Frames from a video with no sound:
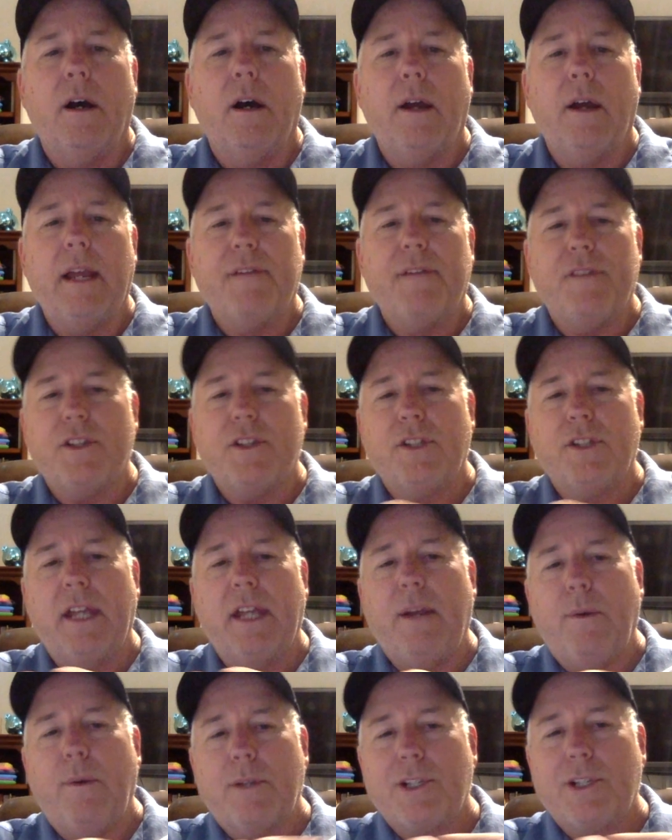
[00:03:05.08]
If this
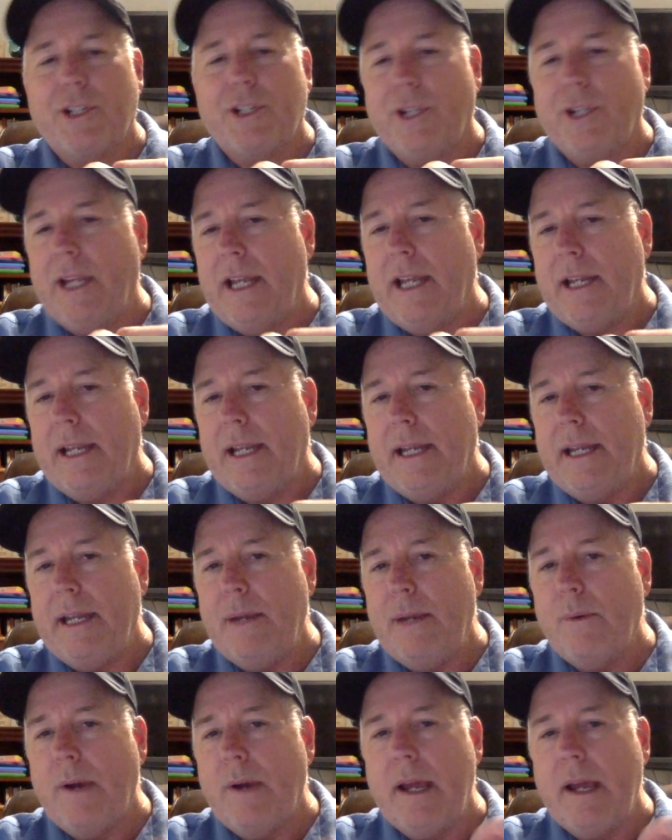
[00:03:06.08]
thing was slit in
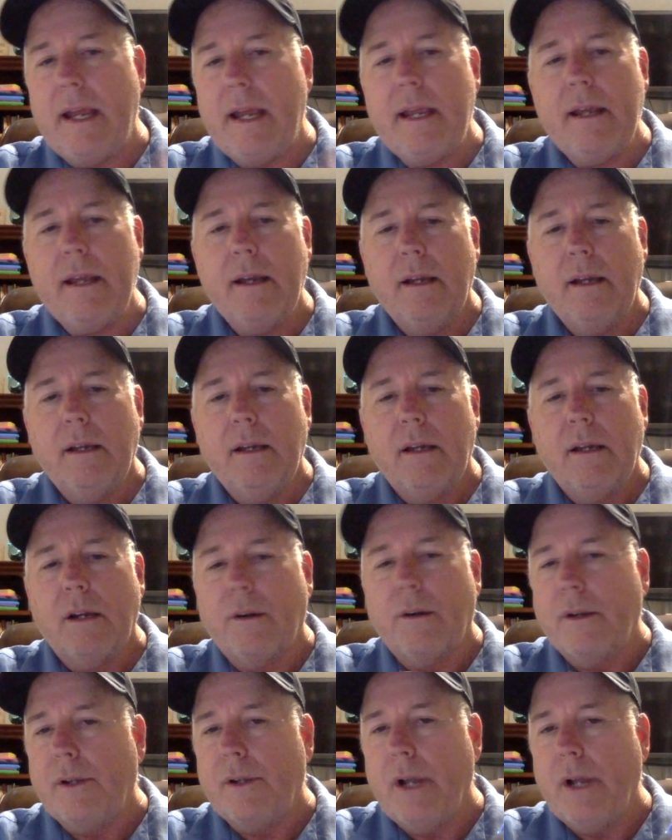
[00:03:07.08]
any way,
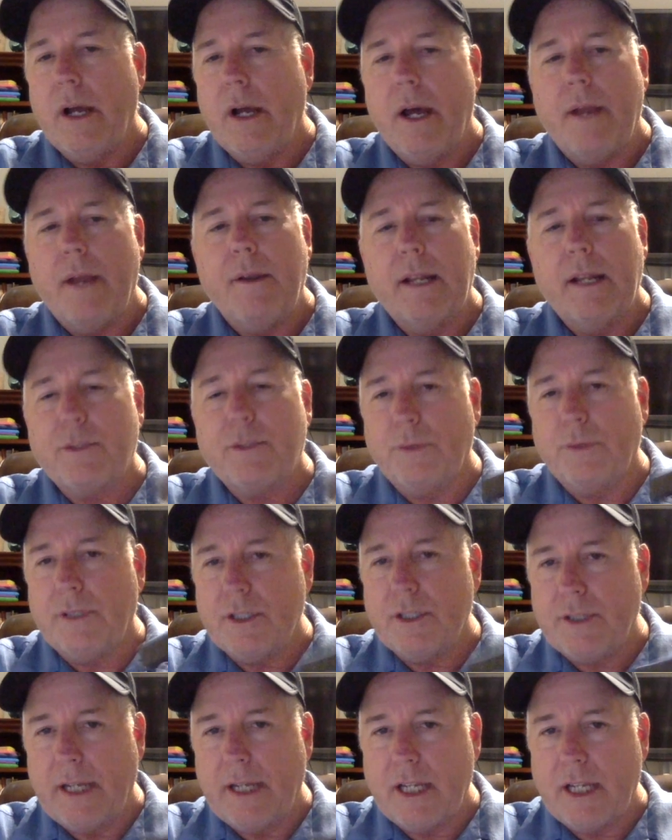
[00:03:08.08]
we're done. That's what
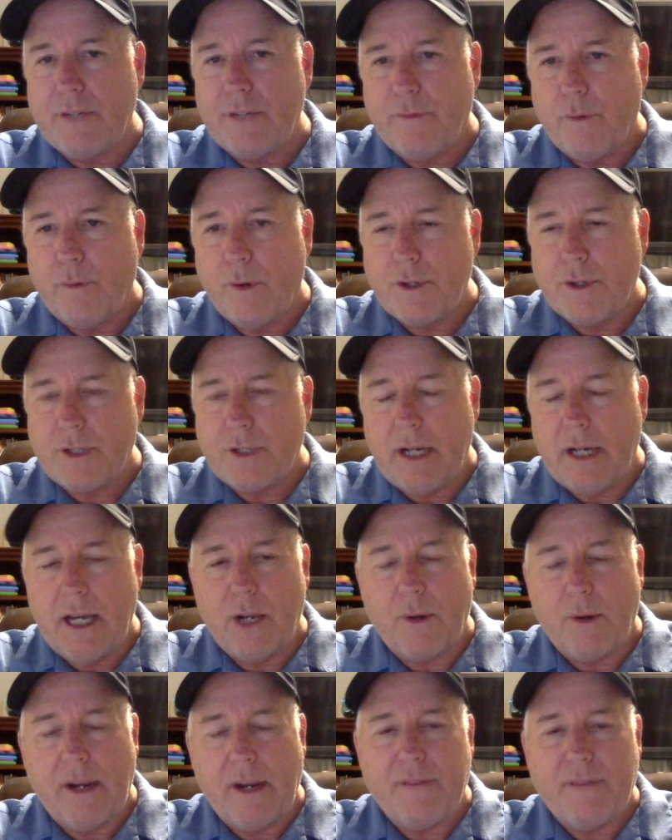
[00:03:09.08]
this thing is for. It's a
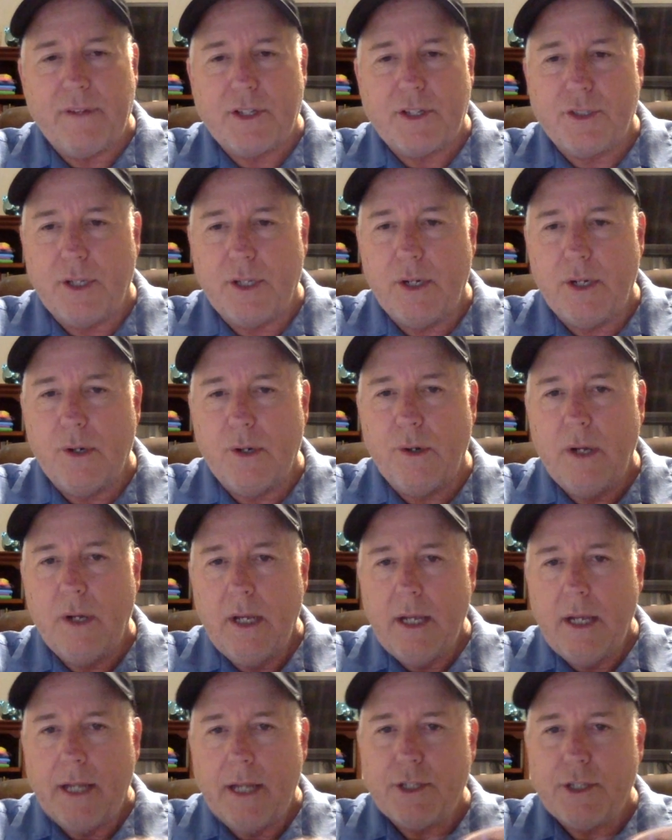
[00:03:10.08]
holographic seal.
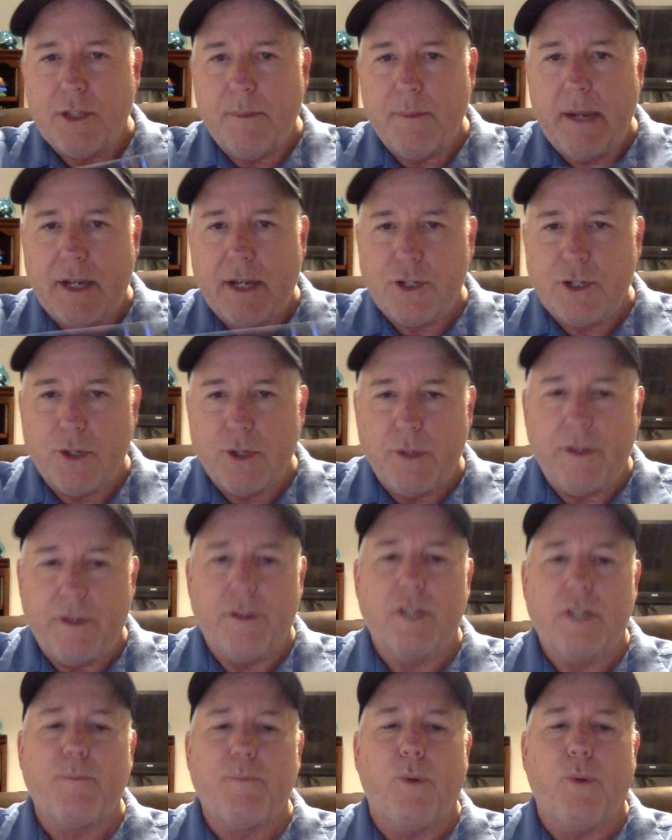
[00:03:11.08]
It's to make sure
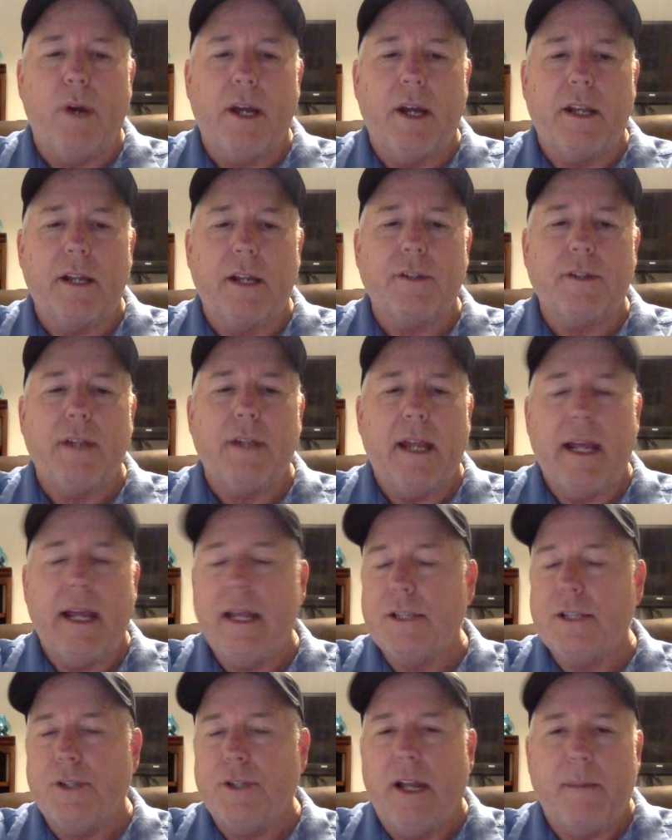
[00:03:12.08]
that this product
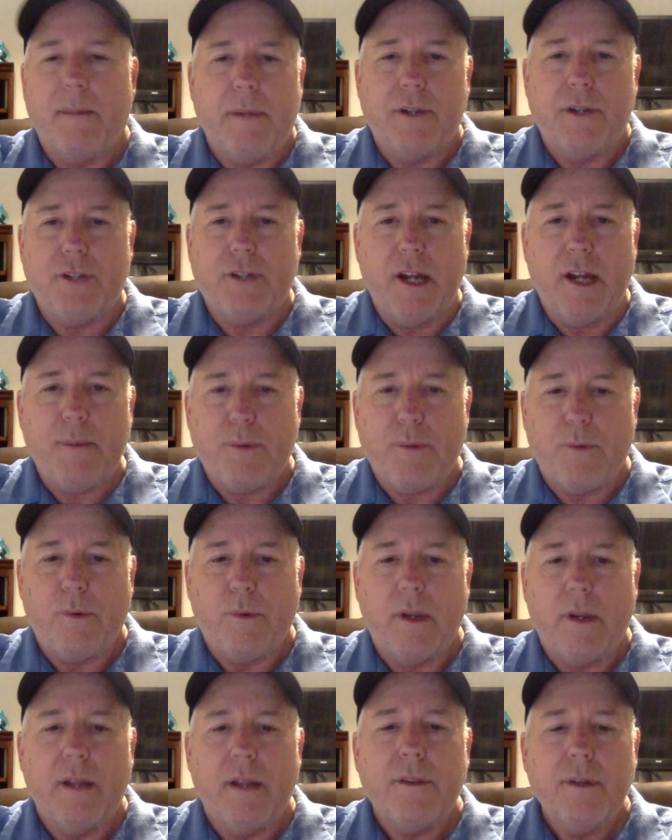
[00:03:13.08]
has not been
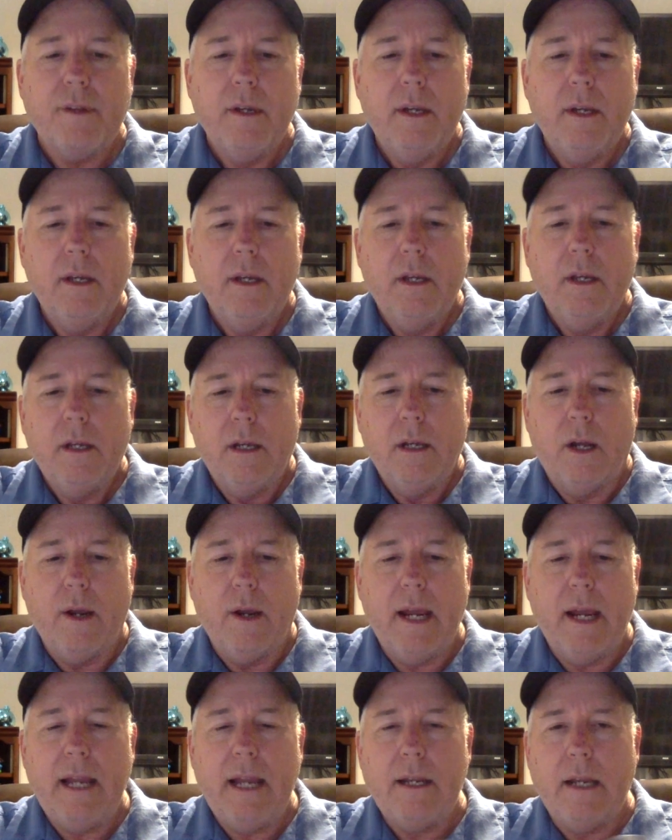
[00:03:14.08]
tampered with. All
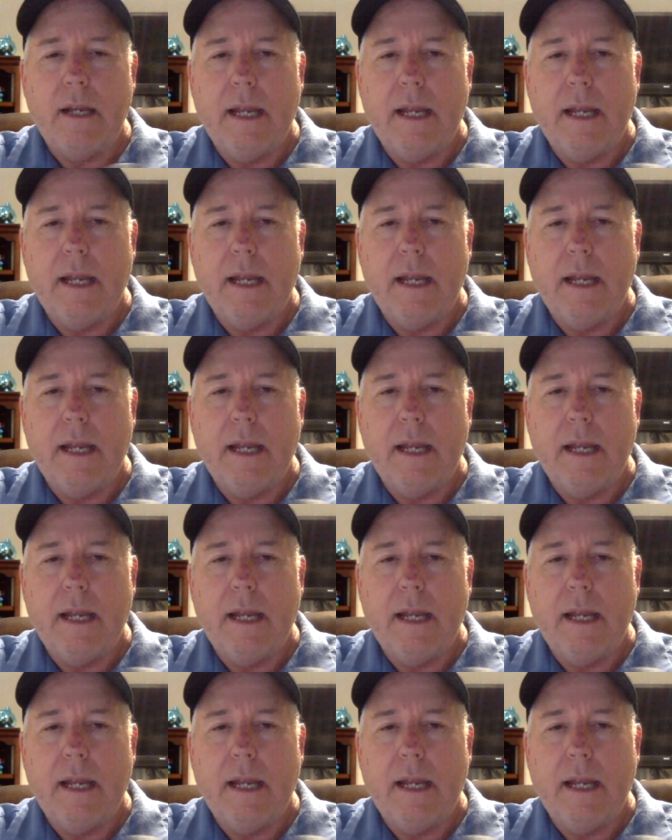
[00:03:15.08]
right?